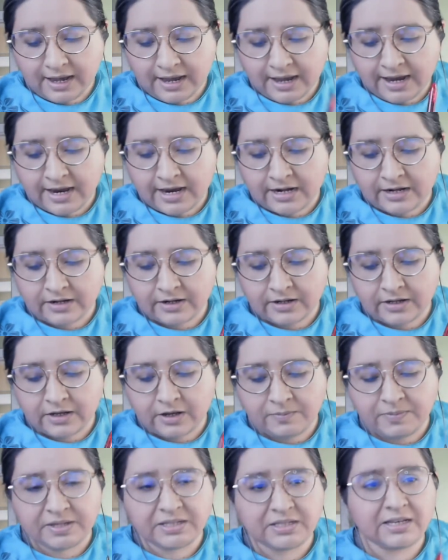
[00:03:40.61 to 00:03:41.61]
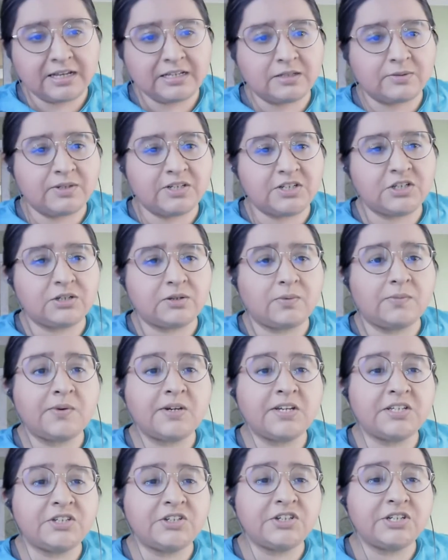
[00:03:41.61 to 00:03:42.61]
and Cupid's Last Wish,
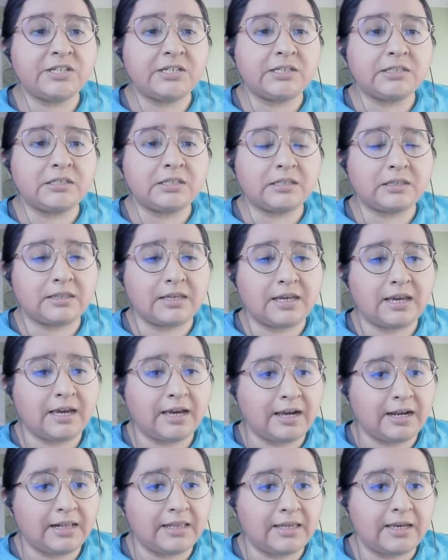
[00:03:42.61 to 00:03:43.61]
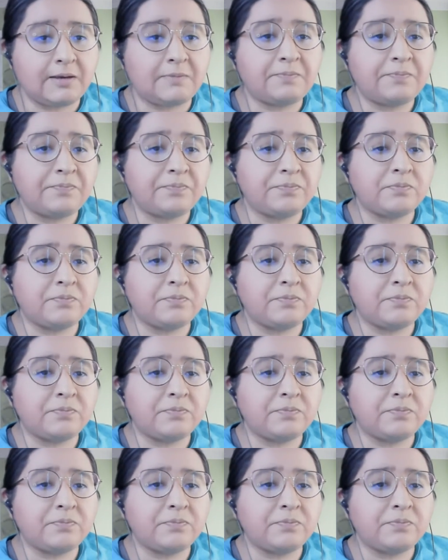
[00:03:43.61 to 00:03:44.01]
which is the highly,